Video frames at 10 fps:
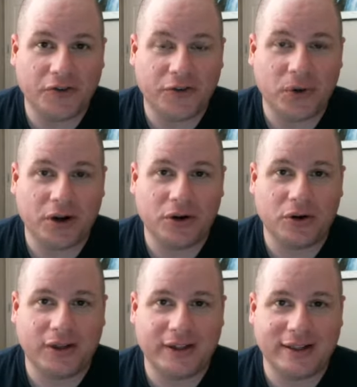for a
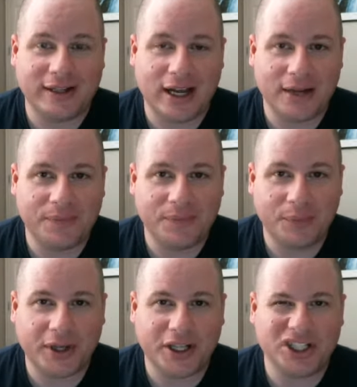girl at the time,
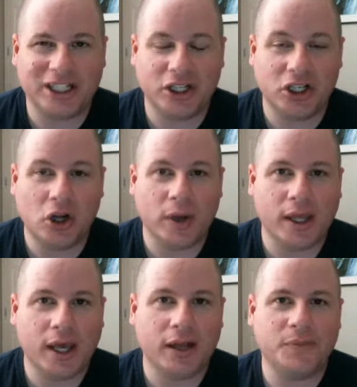but she didn't know it
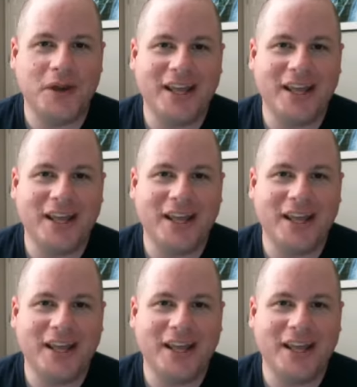yet.